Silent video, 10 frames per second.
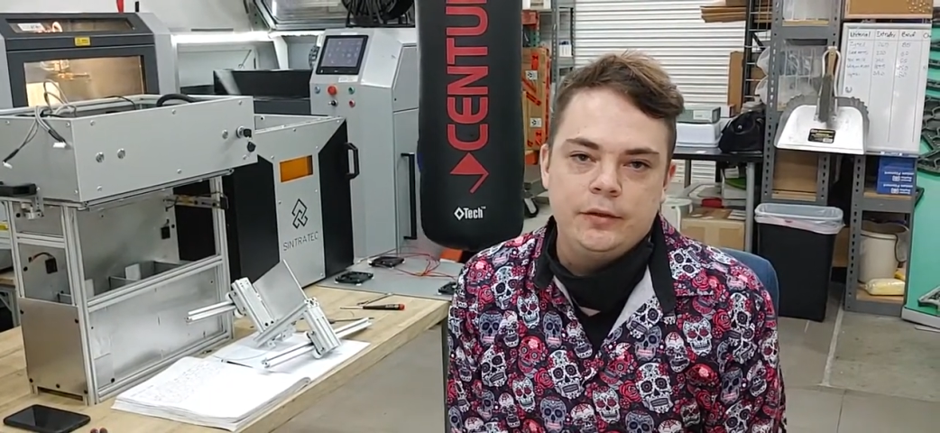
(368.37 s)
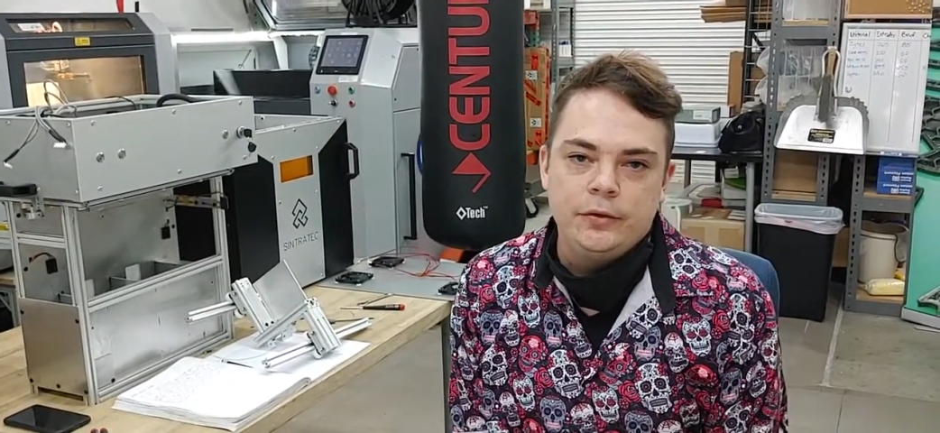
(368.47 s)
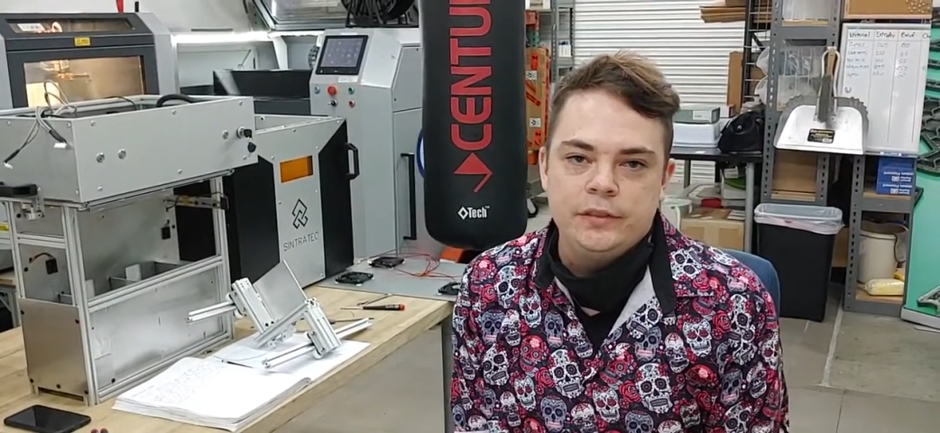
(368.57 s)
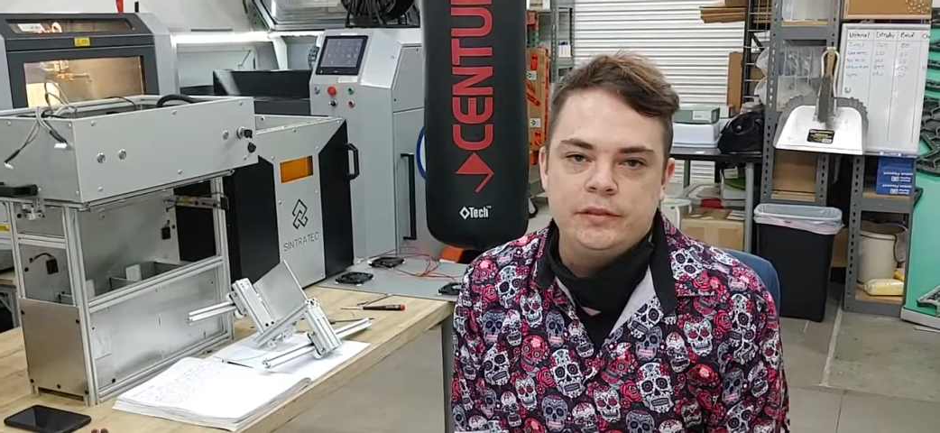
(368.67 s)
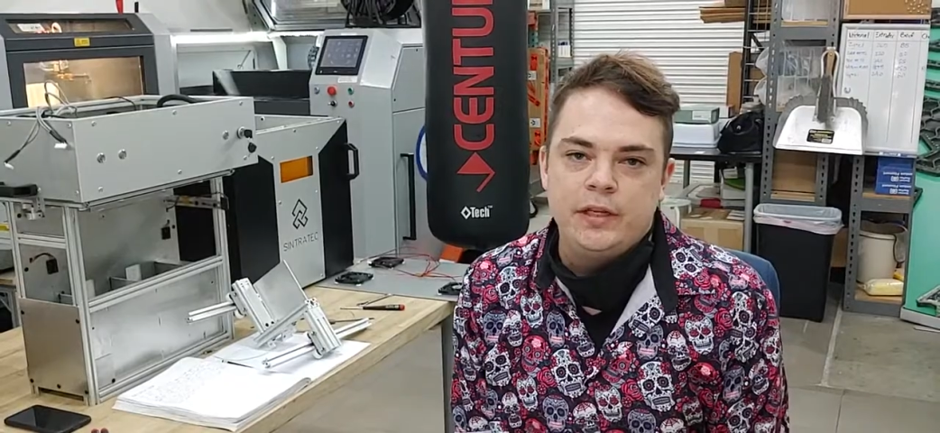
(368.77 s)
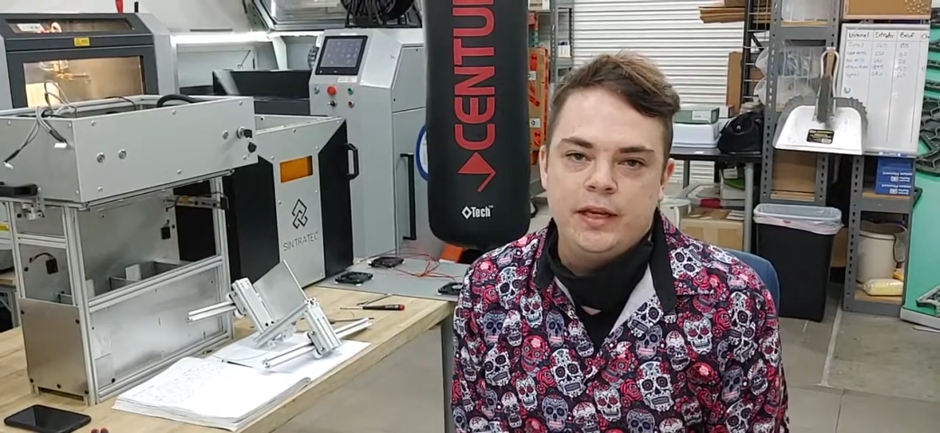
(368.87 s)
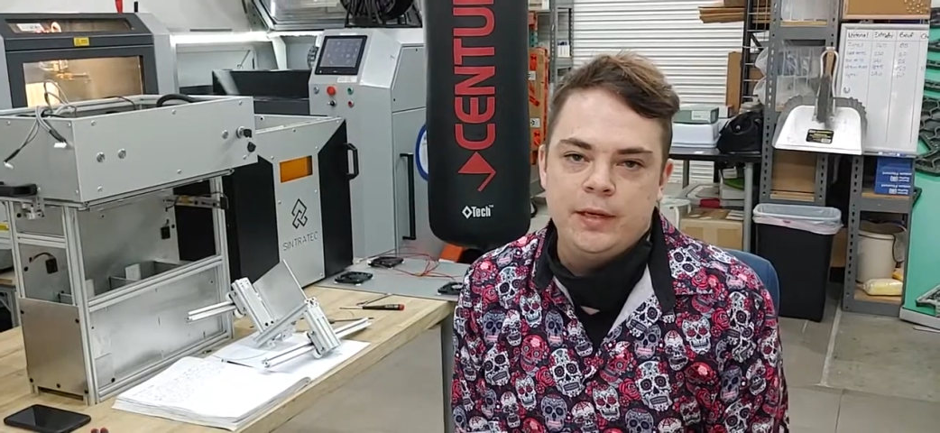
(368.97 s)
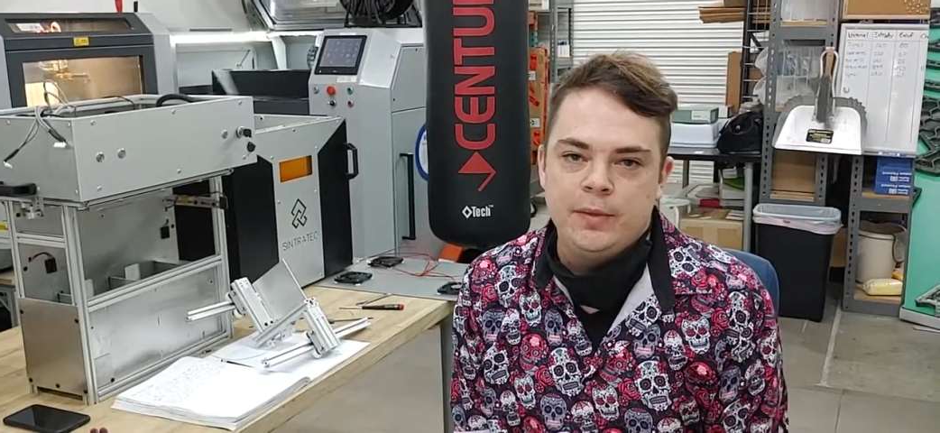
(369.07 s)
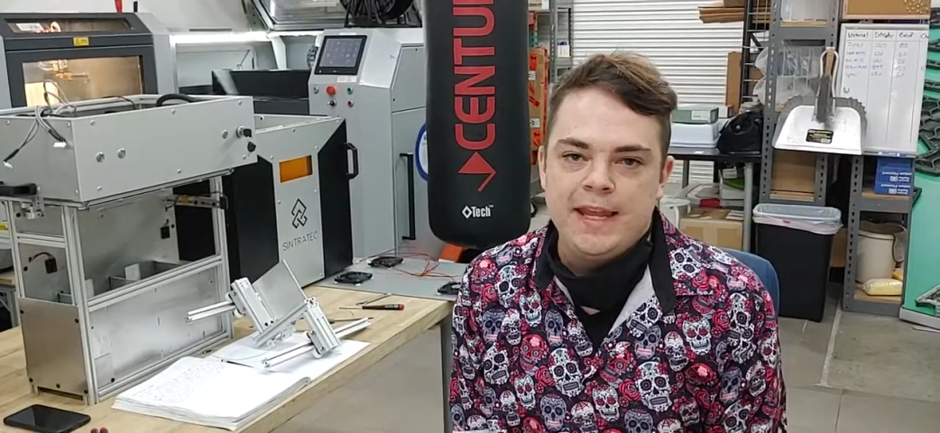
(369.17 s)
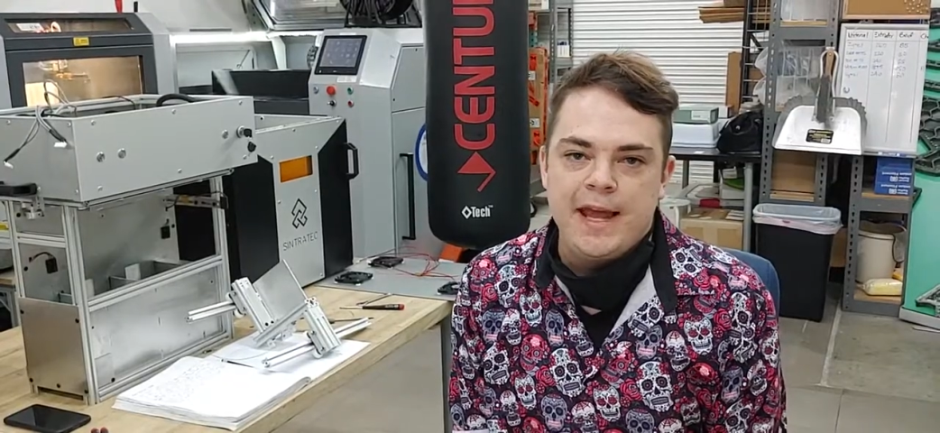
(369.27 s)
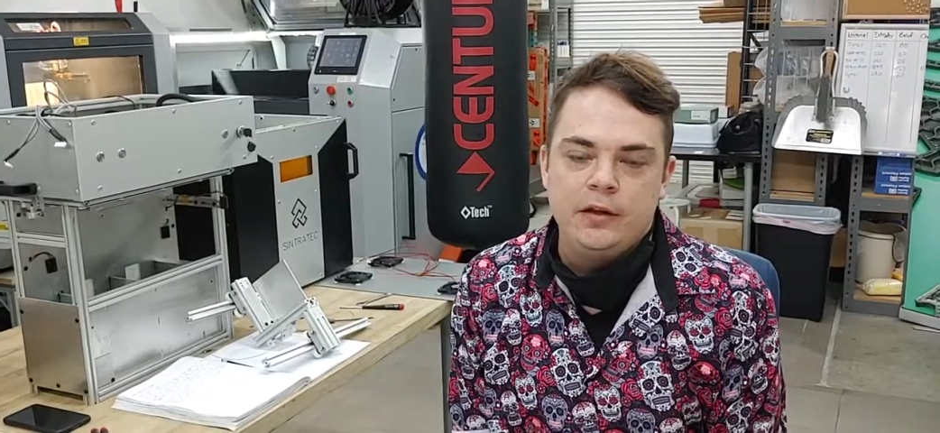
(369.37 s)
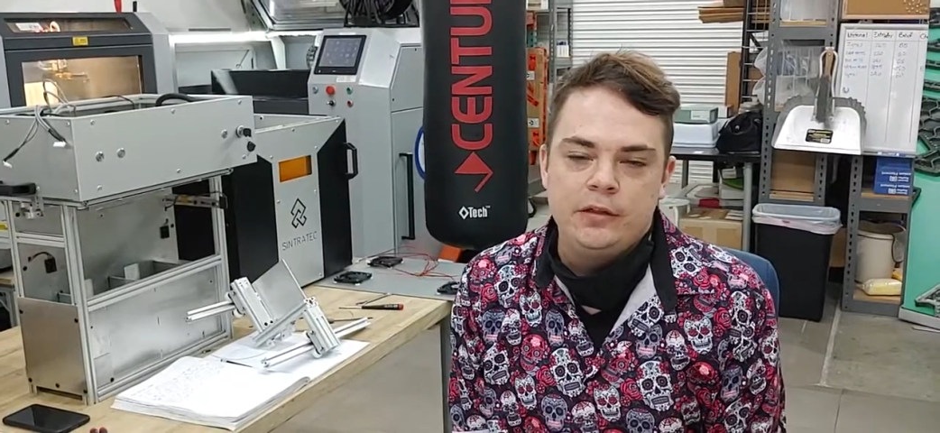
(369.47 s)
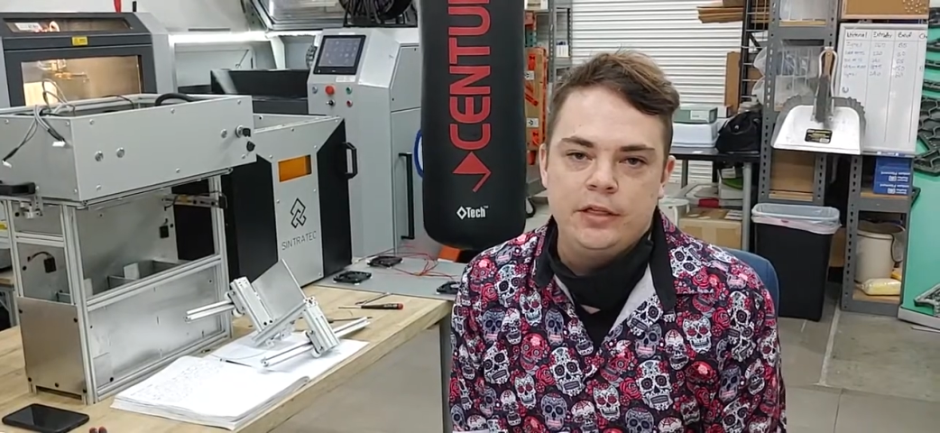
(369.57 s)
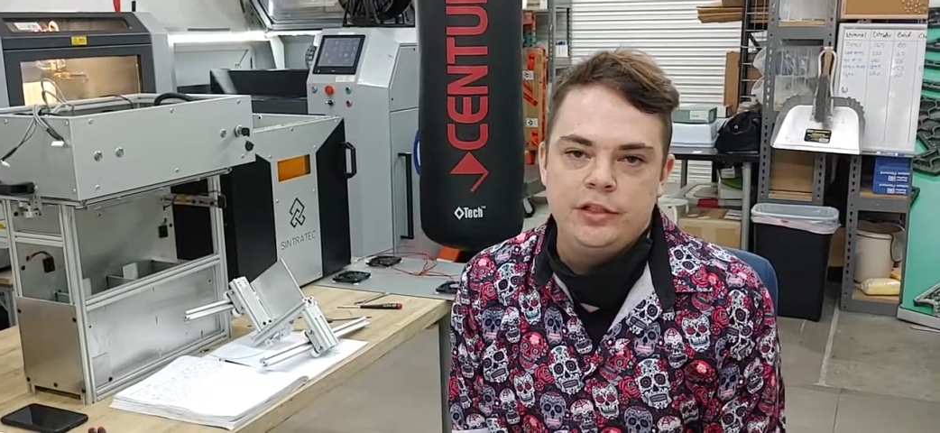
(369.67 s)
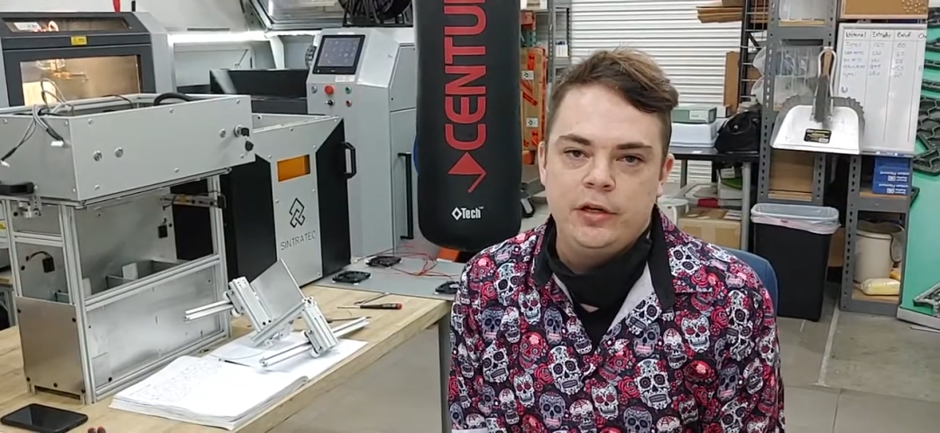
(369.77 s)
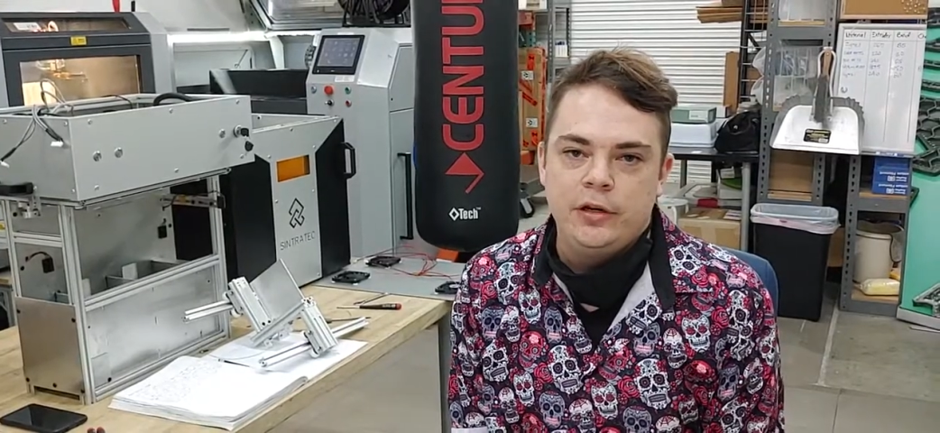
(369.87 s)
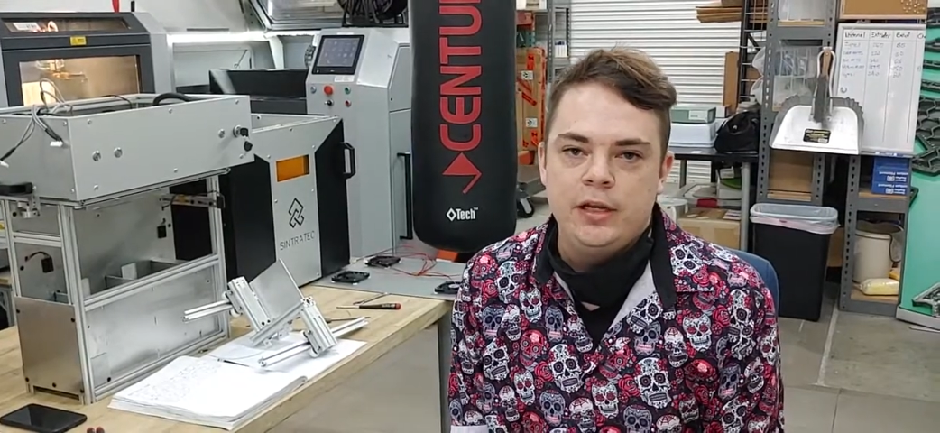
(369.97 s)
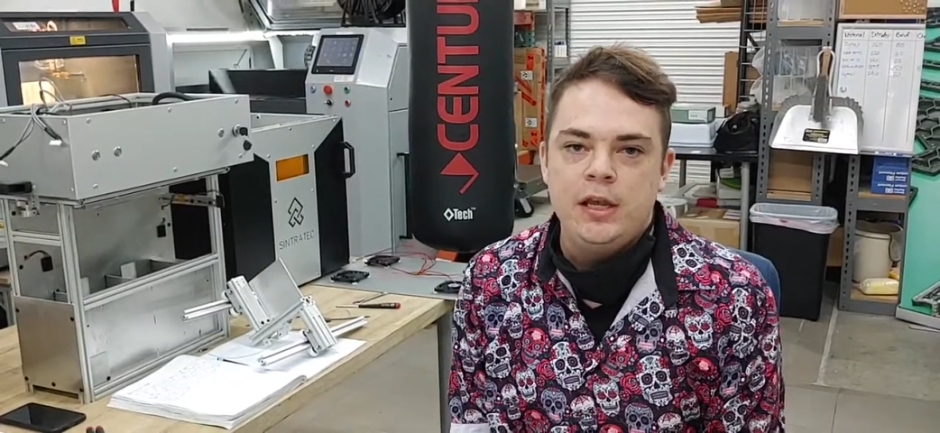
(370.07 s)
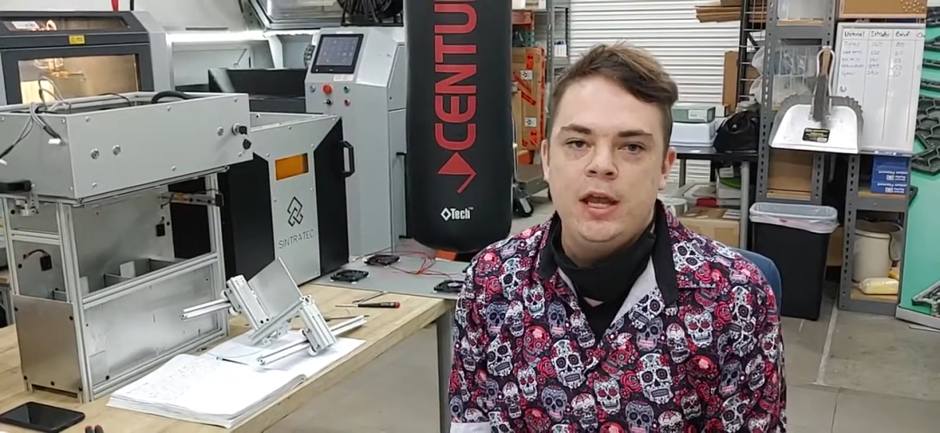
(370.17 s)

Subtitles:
Louis studying mechanical engineering.